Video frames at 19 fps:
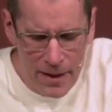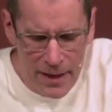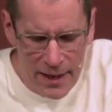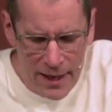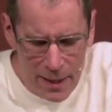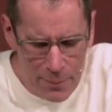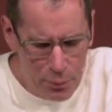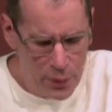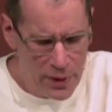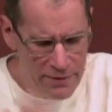
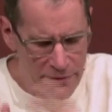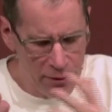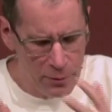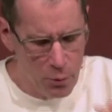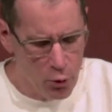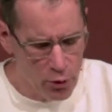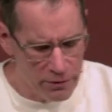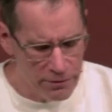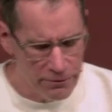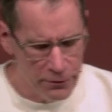And I pray for
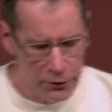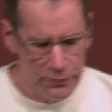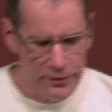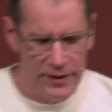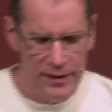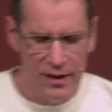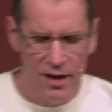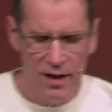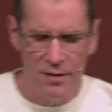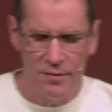more
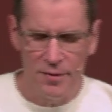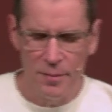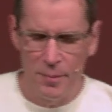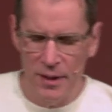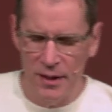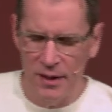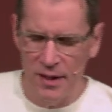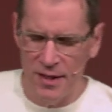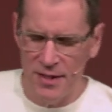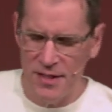fervent love
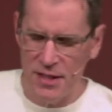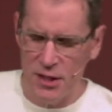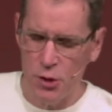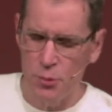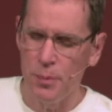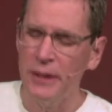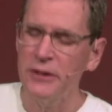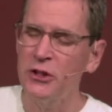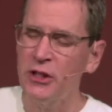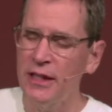among us,
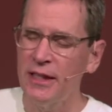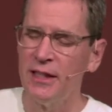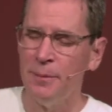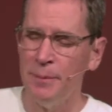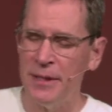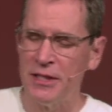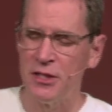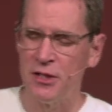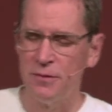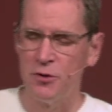especially in the
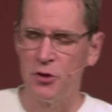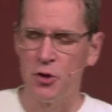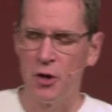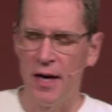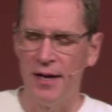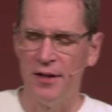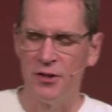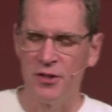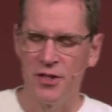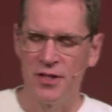midst of
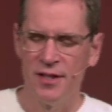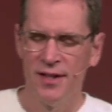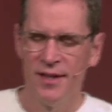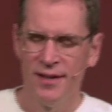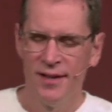trials